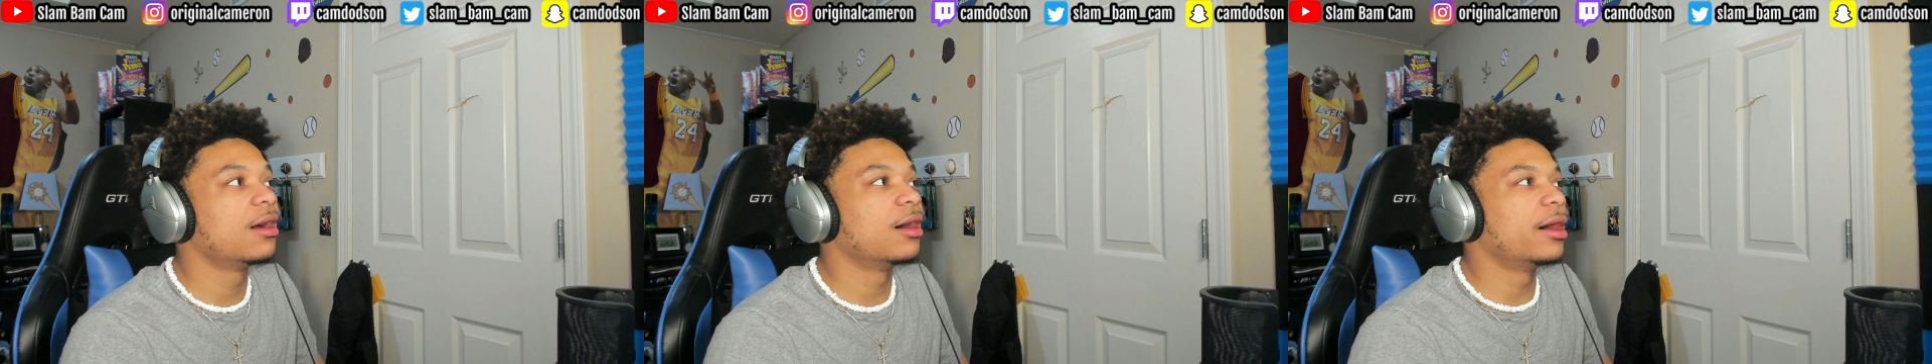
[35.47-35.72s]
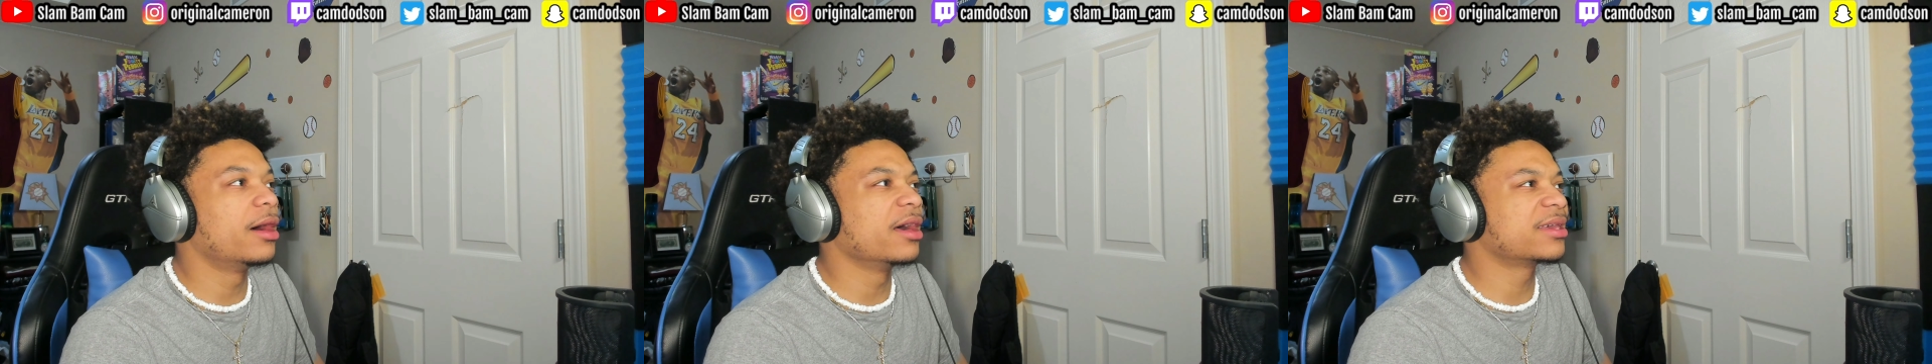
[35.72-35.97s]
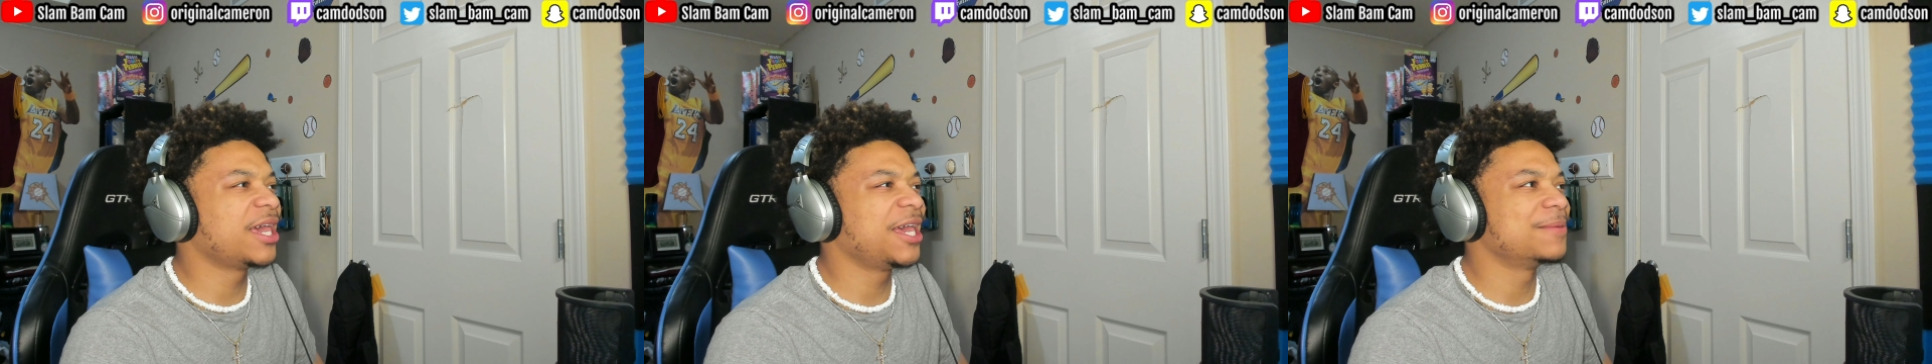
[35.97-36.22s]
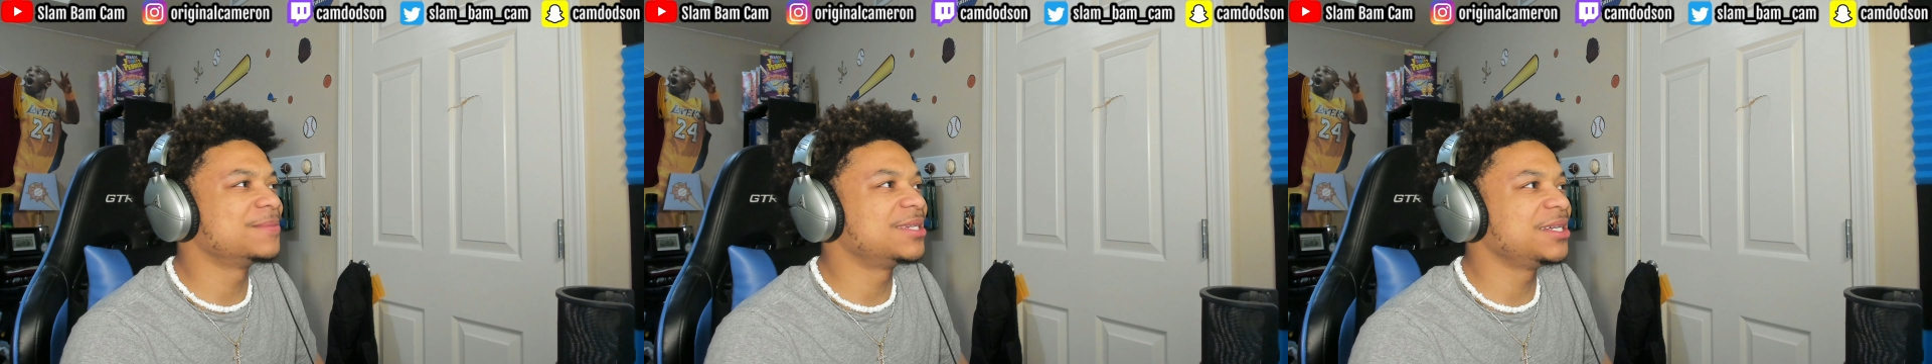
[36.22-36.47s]
uh, K
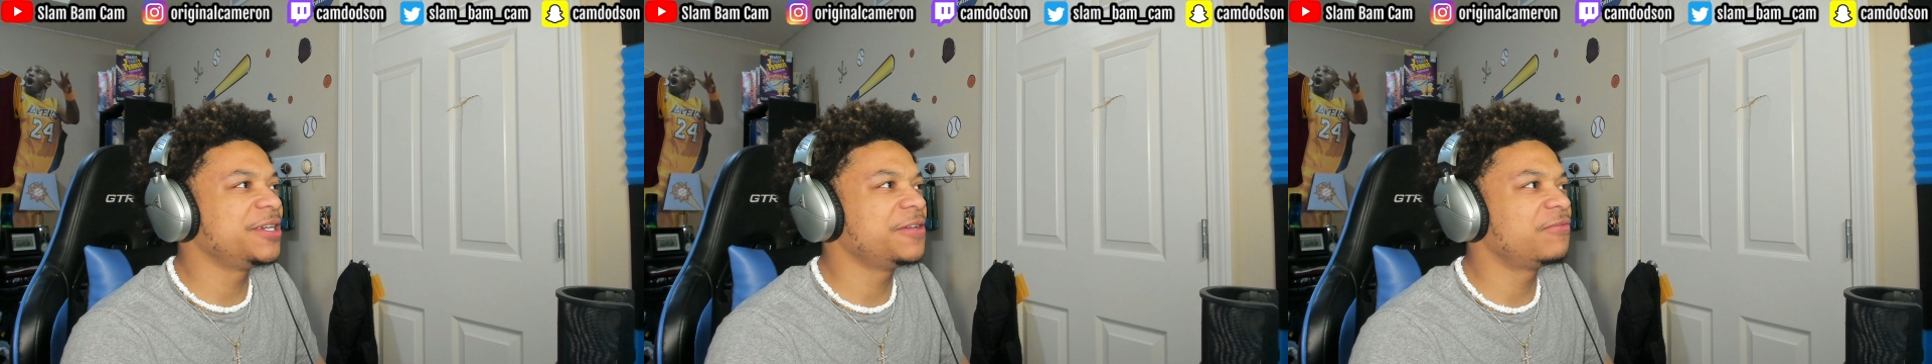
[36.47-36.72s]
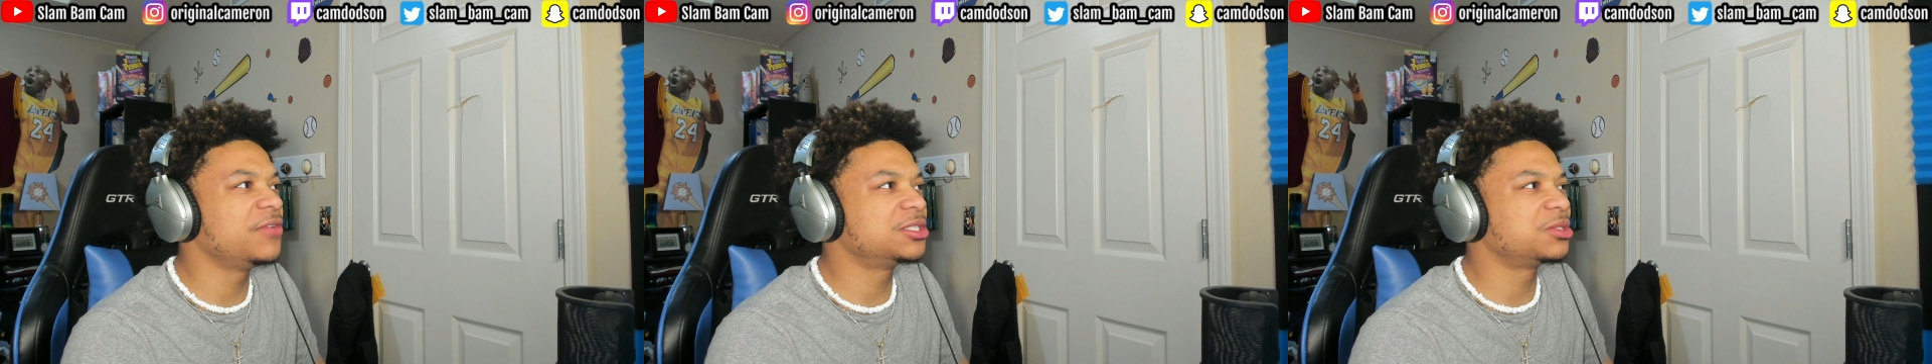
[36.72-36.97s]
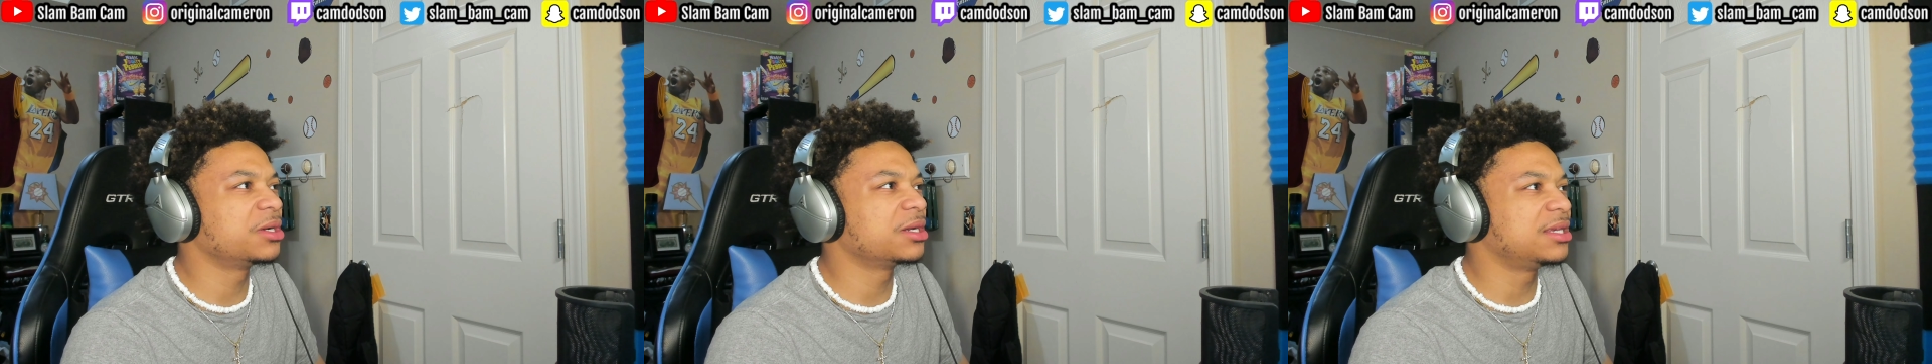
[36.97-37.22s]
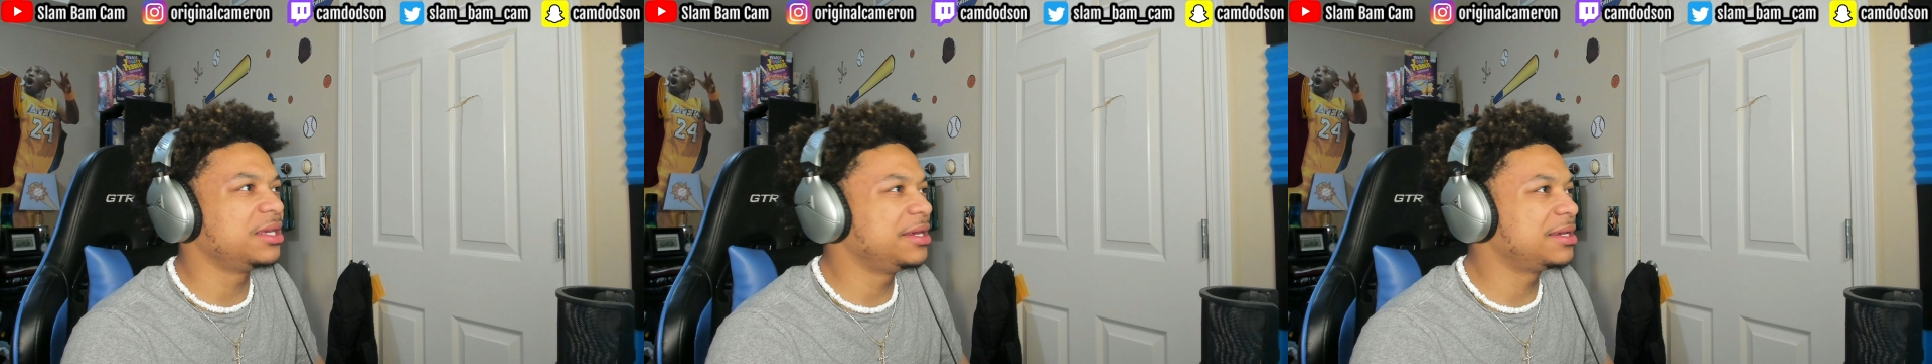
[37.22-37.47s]
M T featuring
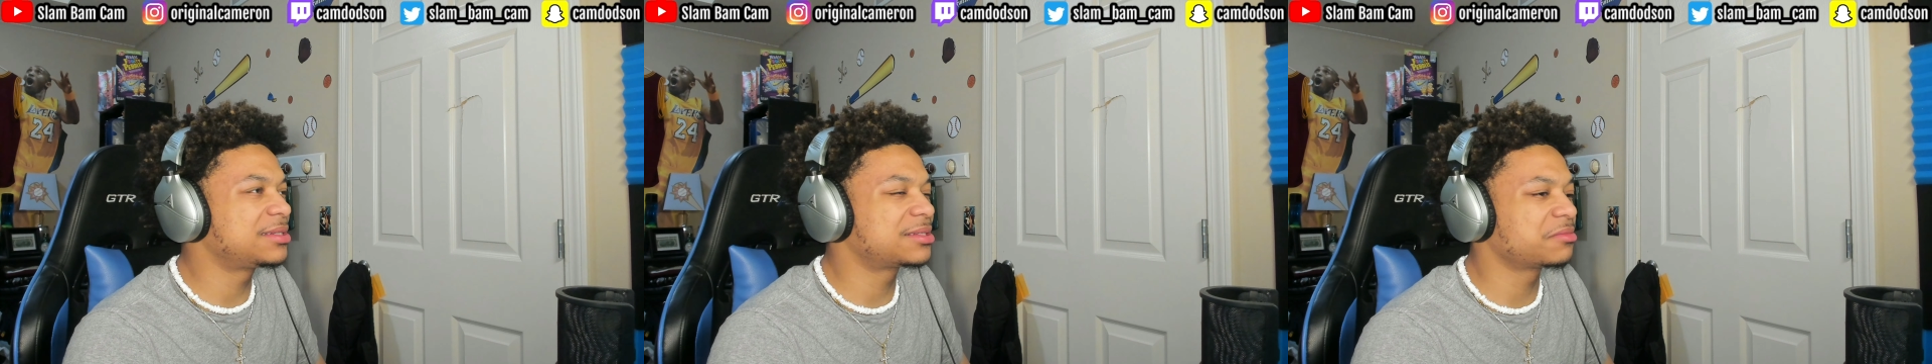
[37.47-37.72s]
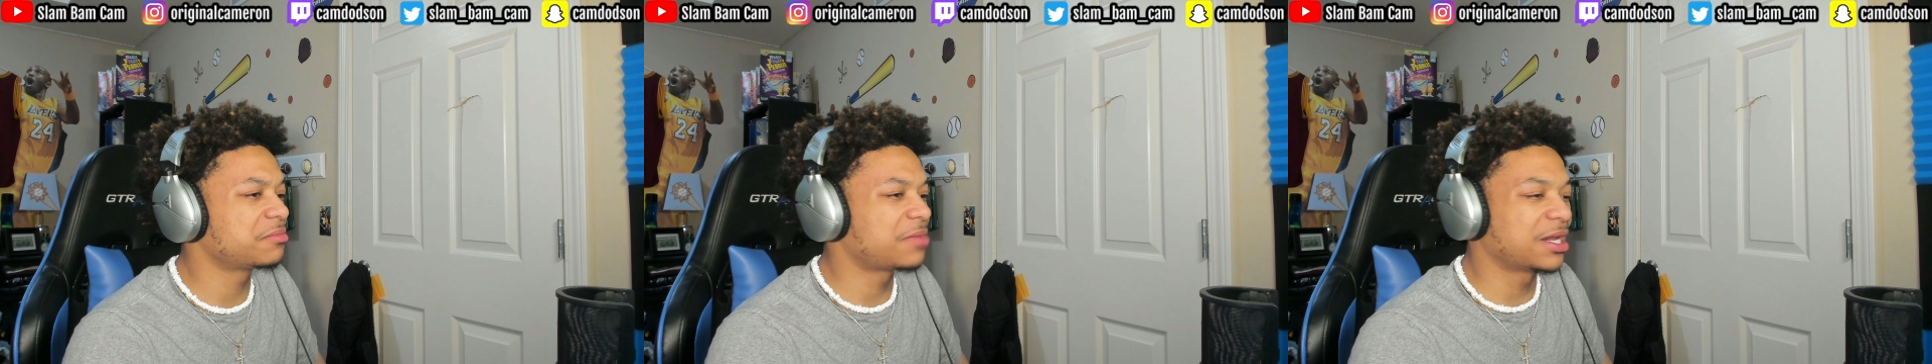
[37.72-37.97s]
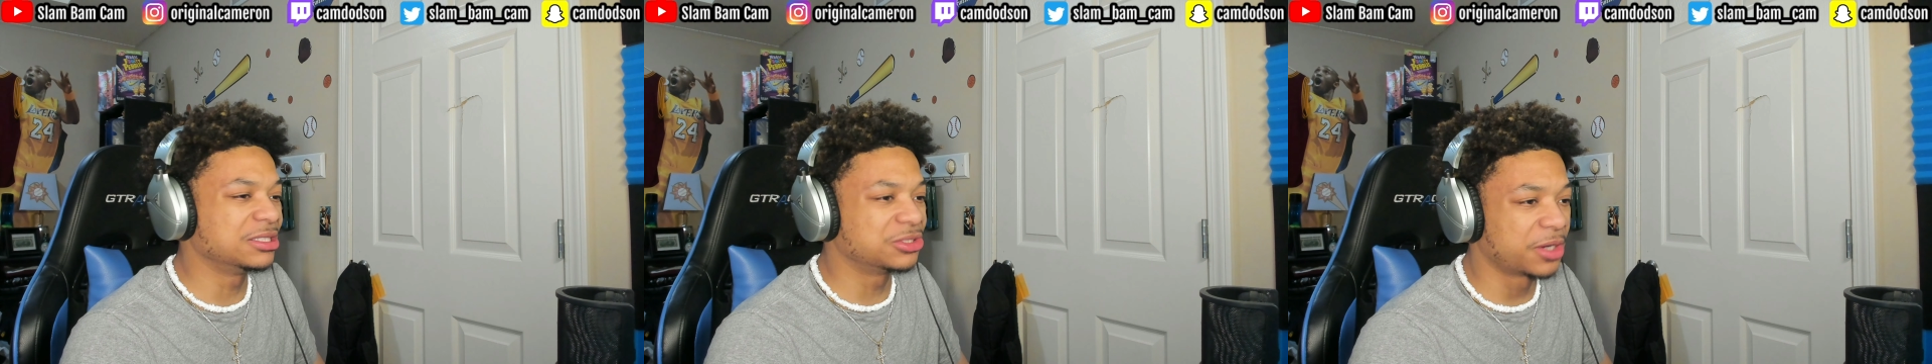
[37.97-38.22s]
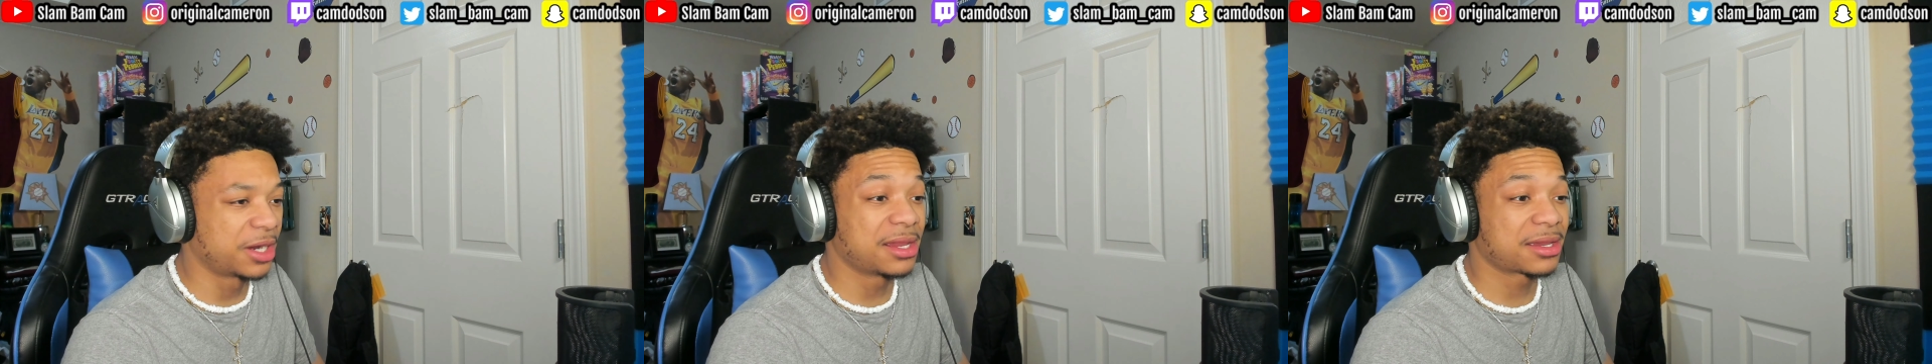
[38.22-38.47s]
Giggs by
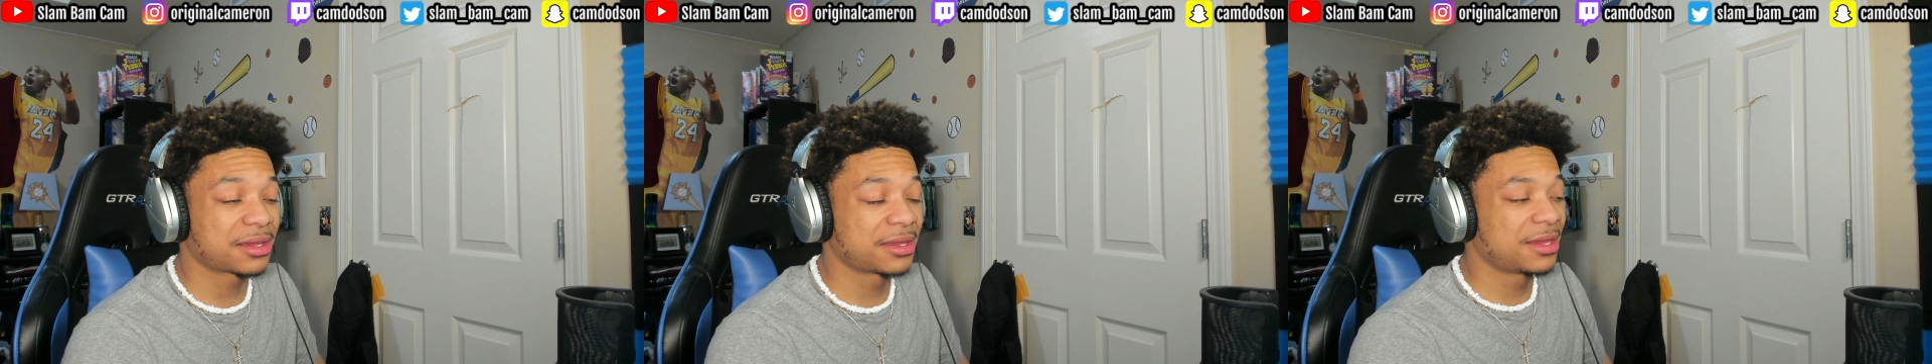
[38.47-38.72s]
Drake.